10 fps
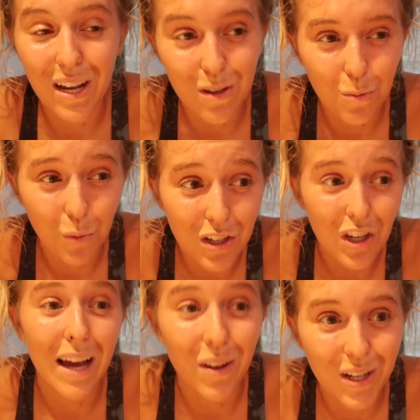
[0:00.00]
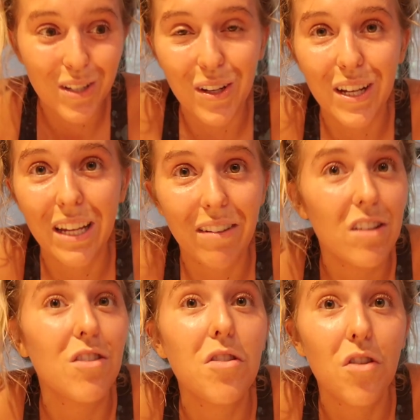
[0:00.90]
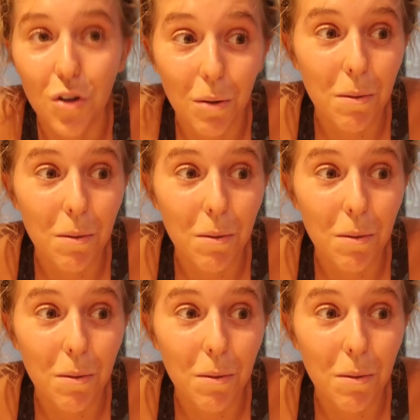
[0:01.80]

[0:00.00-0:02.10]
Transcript: I just wish I got it done earlier. I just could